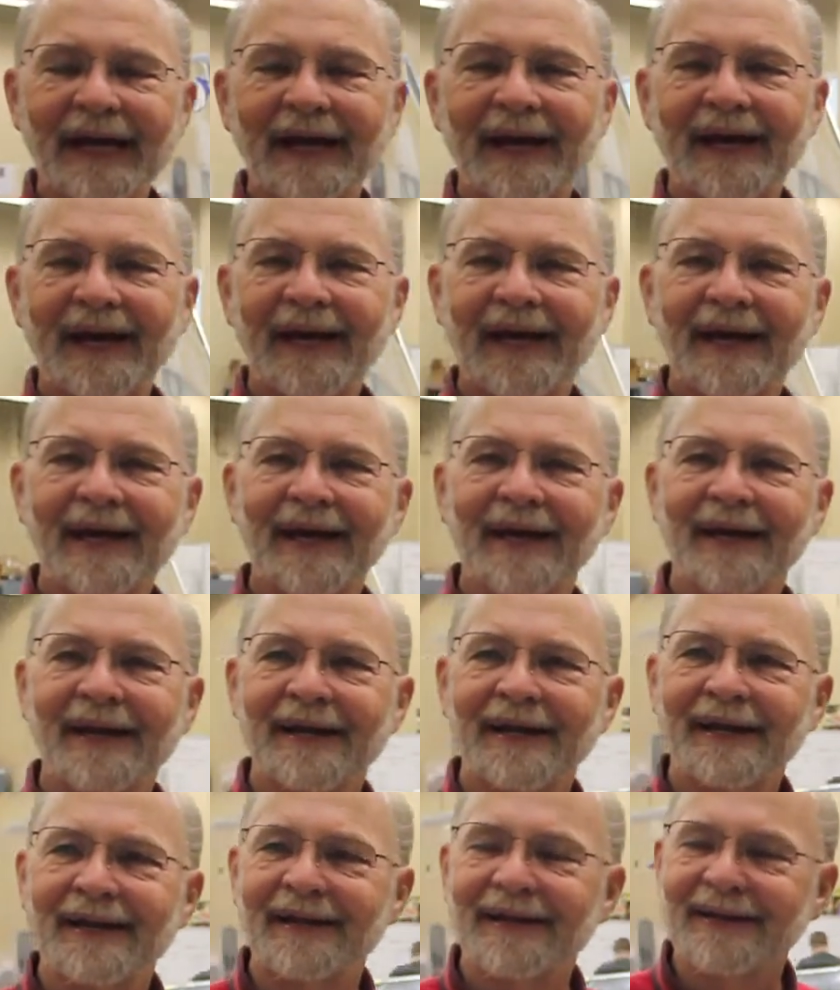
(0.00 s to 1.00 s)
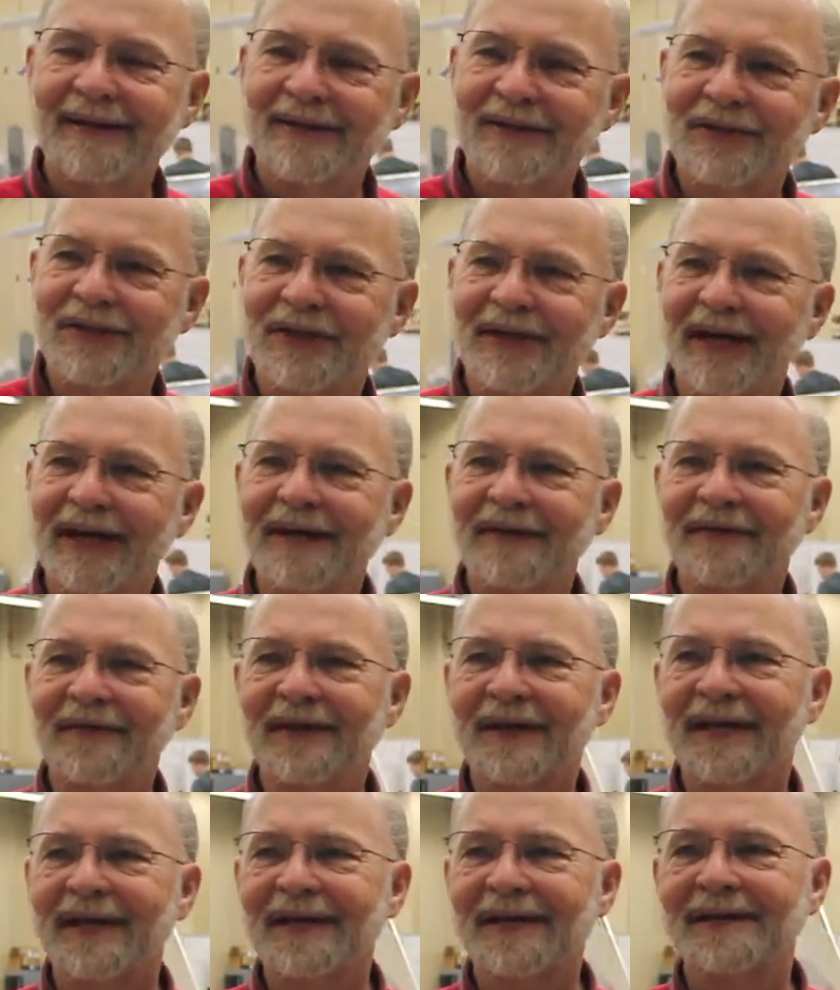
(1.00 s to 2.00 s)
And to date, the
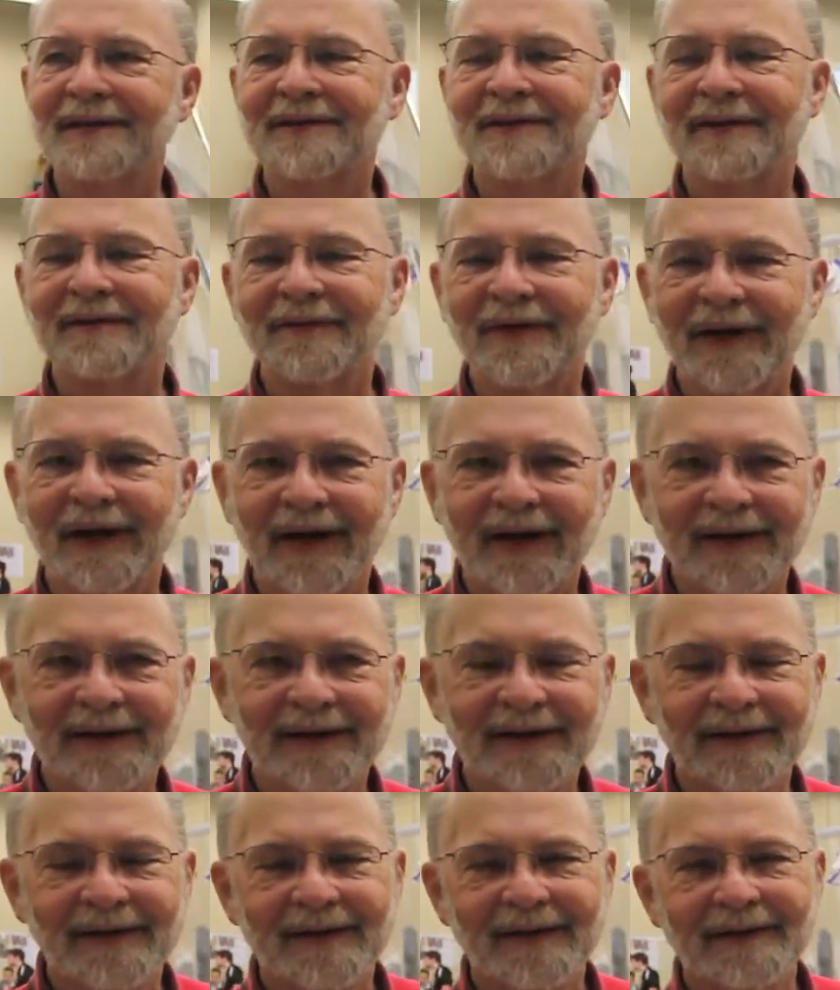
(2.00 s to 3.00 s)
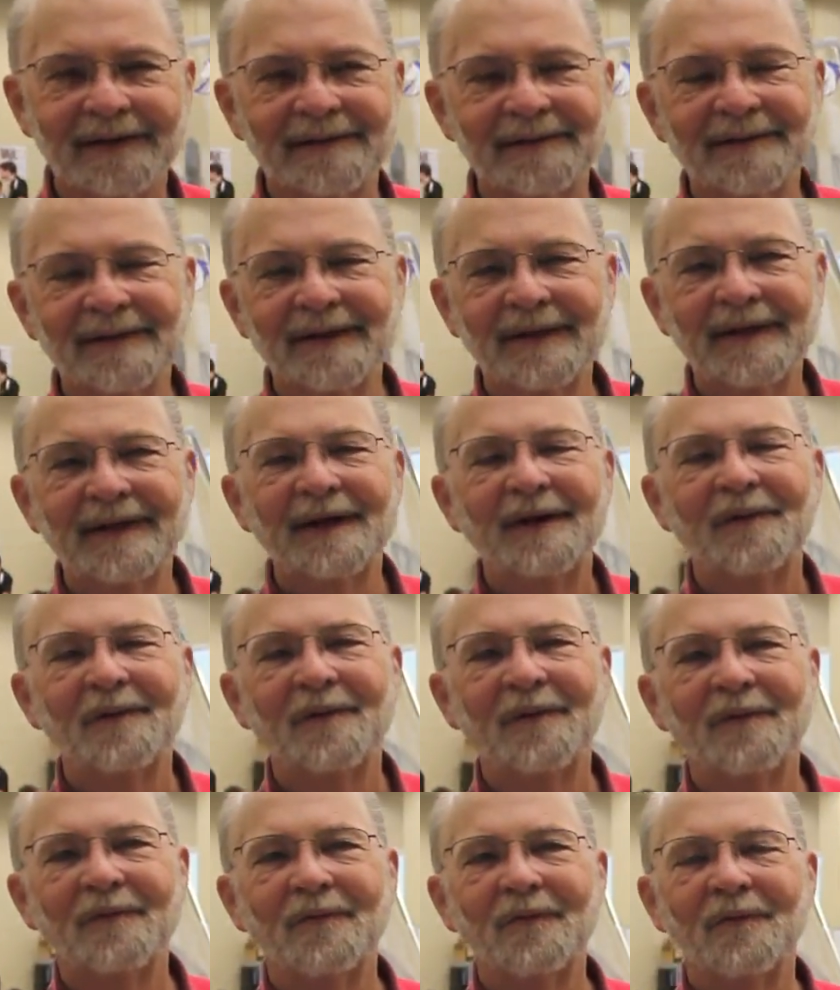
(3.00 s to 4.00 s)
kids have got,
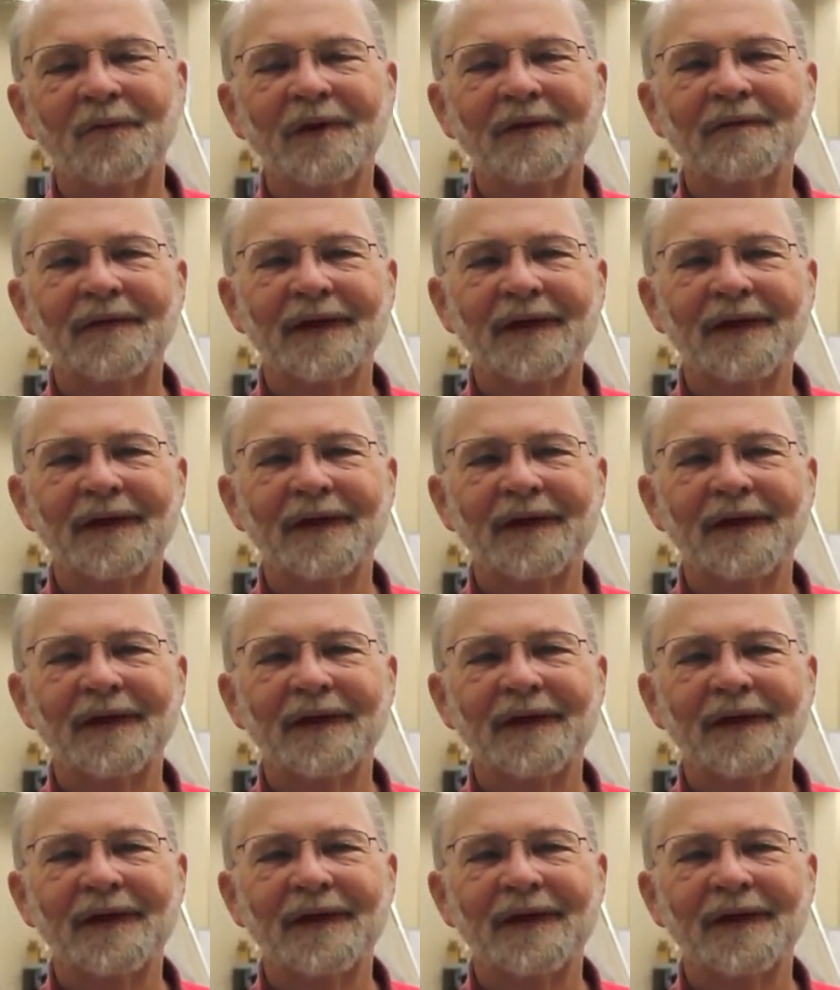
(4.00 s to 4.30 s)
we've